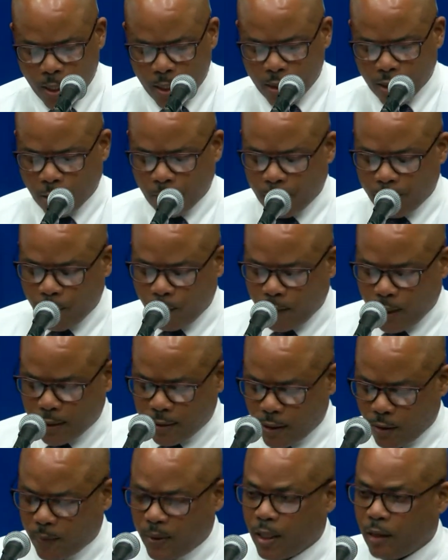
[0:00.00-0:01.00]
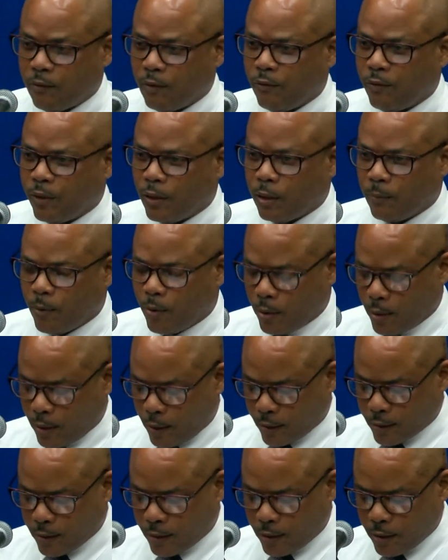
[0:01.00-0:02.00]
Some of the rates that we have available on the
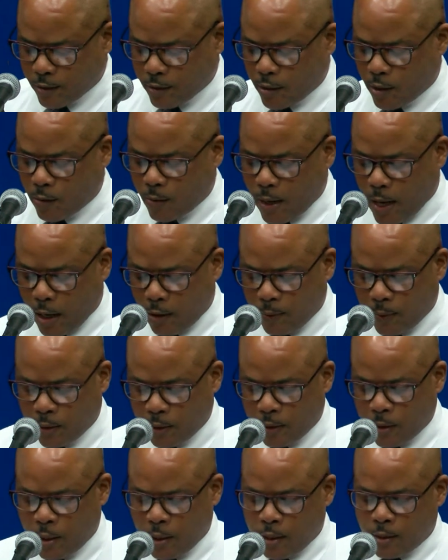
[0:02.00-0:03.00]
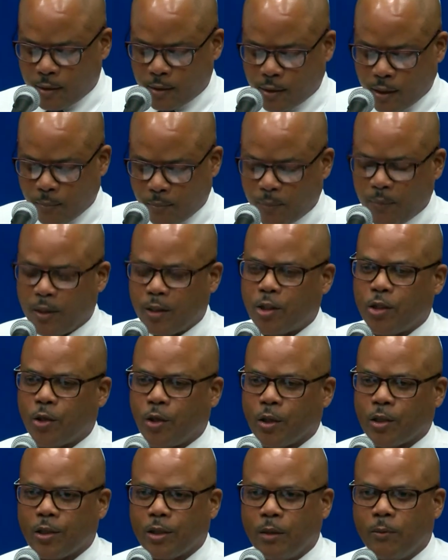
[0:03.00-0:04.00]
exchange now, I will skip the
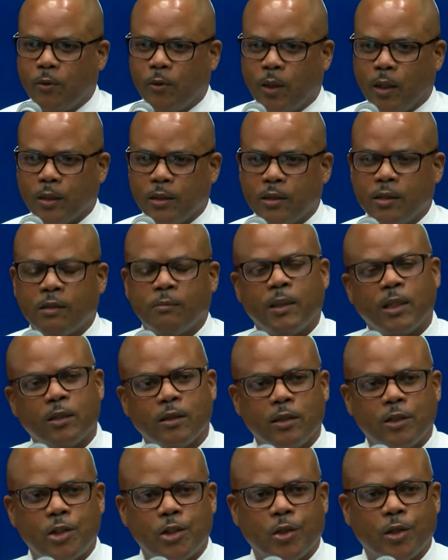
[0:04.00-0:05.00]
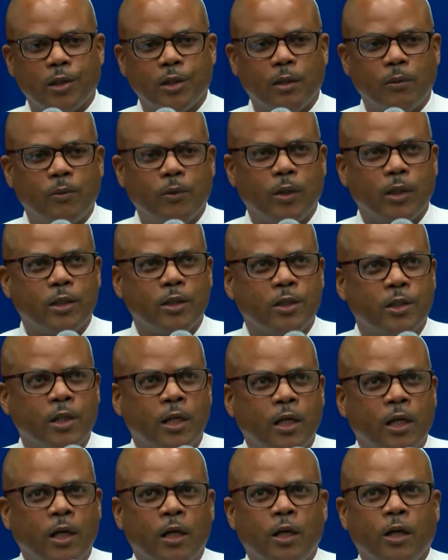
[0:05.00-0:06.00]
short-term ones, because the short-term ones,
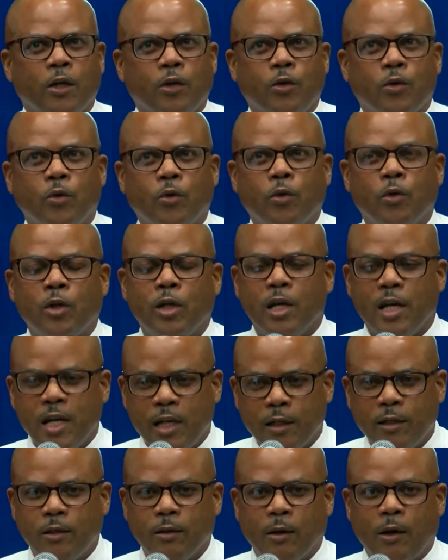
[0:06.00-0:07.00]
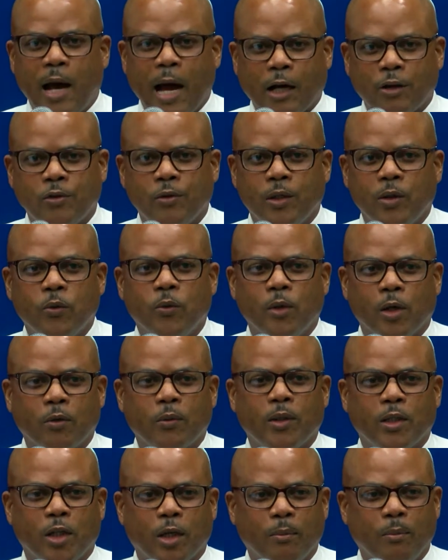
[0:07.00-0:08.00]
you need to actually work
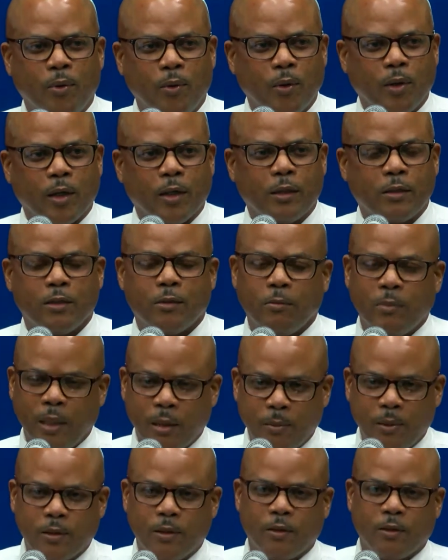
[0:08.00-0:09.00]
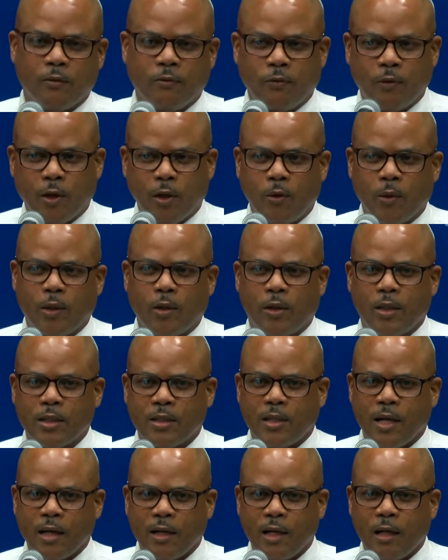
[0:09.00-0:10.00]
with your broker to be able to follow and
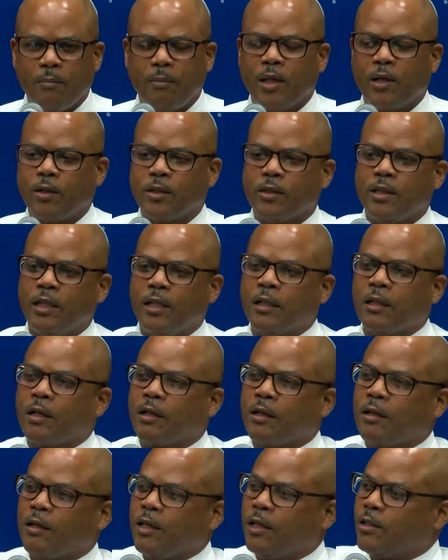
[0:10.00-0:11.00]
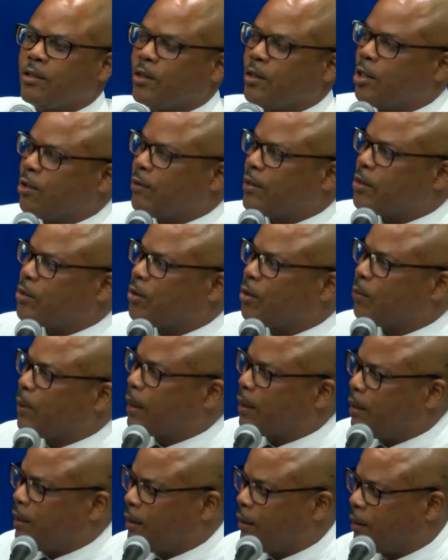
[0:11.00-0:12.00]
understand them, because they turn over so
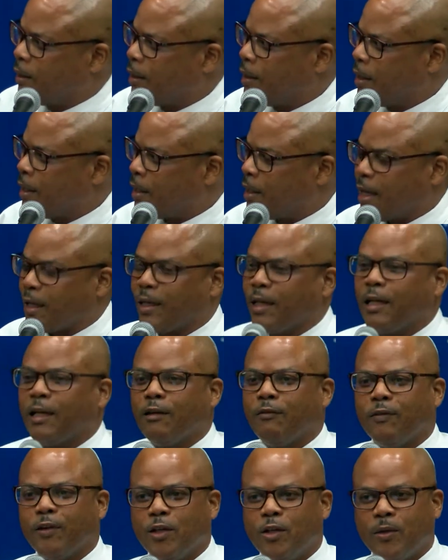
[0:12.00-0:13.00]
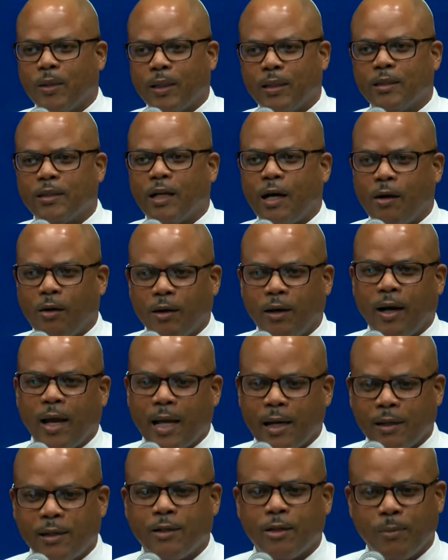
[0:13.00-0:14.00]
quickly that individuals are
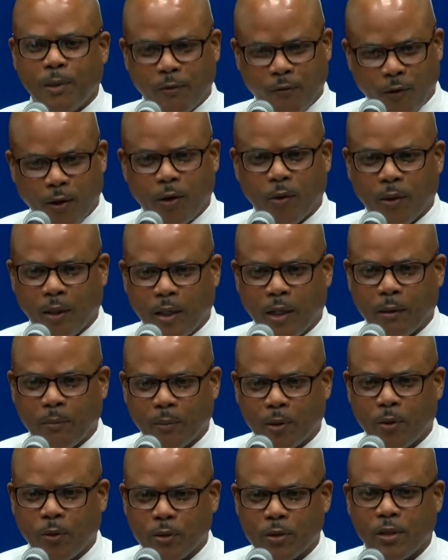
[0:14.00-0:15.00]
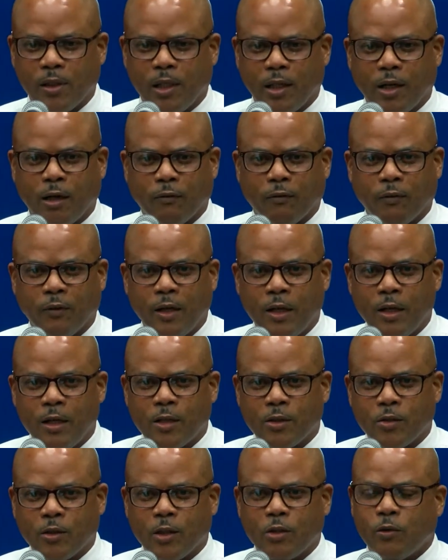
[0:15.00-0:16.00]
unlikely to be following them closely enough.
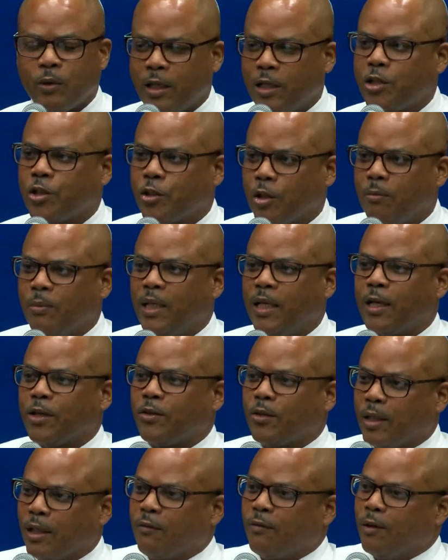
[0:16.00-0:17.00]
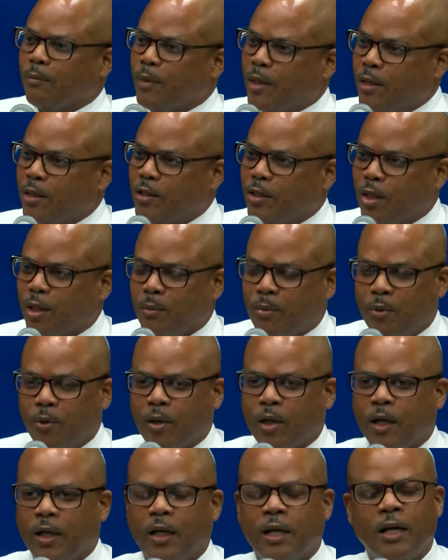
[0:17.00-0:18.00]
So it really should be that you give the money to your
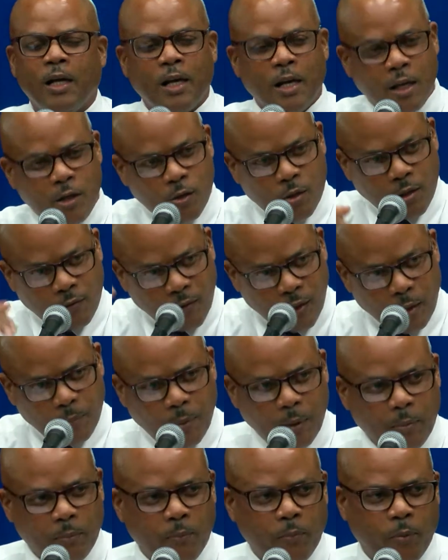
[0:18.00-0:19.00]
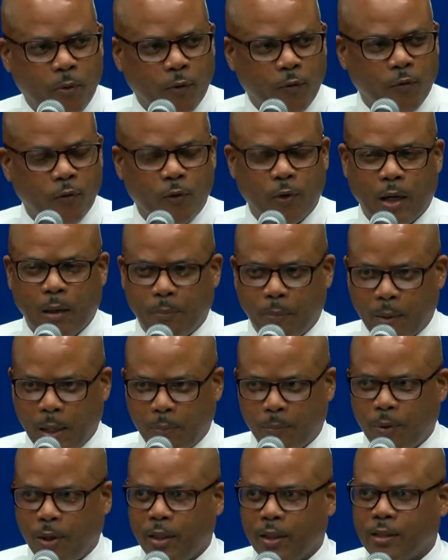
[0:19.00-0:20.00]
broker, you develop a portfolio, a
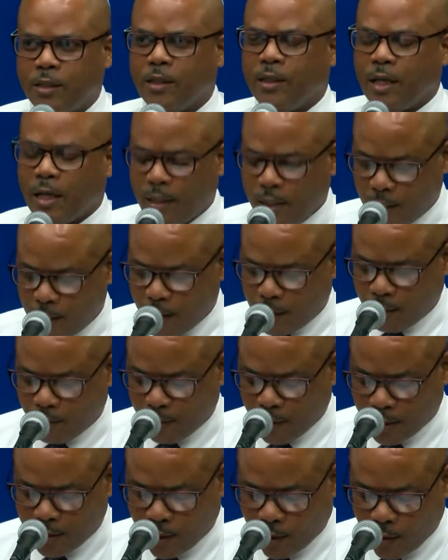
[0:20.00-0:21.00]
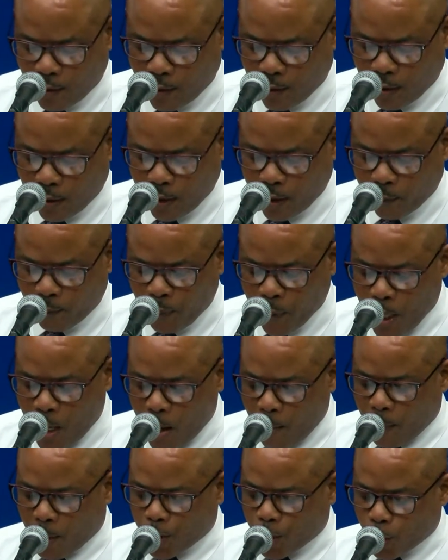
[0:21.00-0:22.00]
policy, and then he invests accordingly.
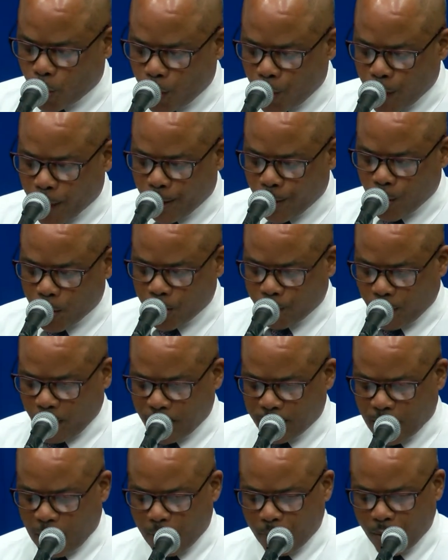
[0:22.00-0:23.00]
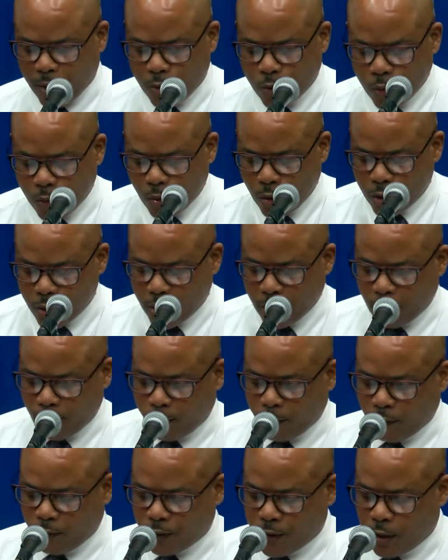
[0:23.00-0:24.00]
But 2-year notes, for example, in
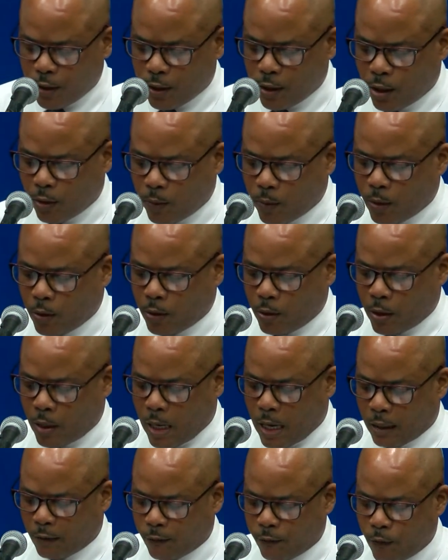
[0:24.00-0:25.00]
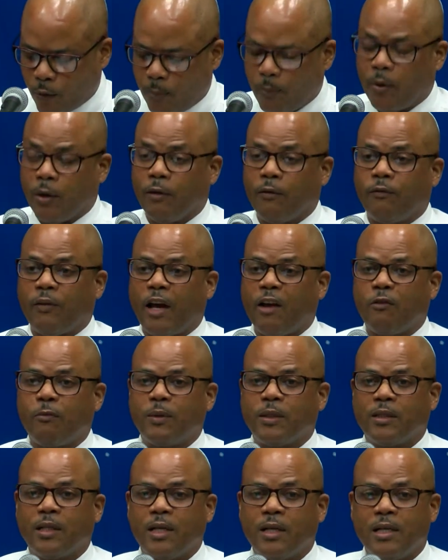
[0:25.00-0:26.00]
2015, they were at
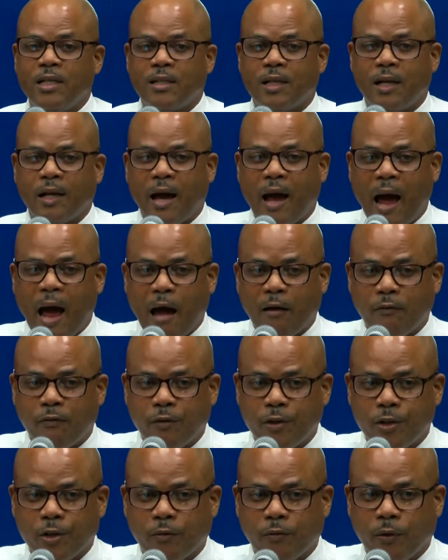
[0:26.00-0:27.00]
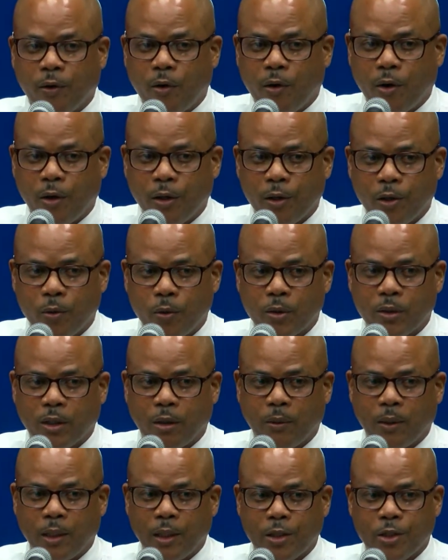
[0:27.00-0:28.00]
4.5%. These are the average of all notes that
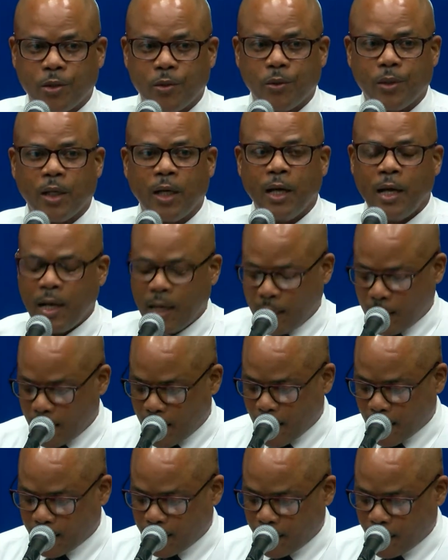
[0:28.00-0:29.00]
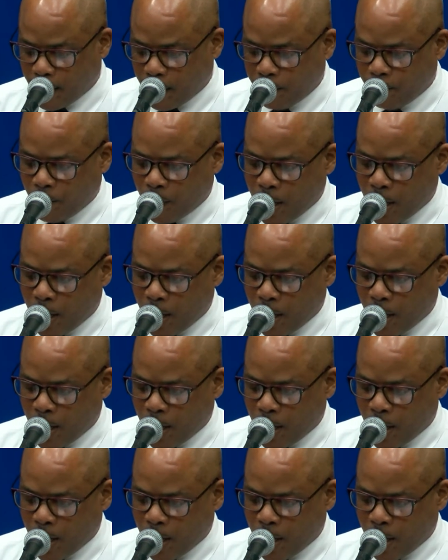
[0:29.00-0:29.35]
were issued in that year.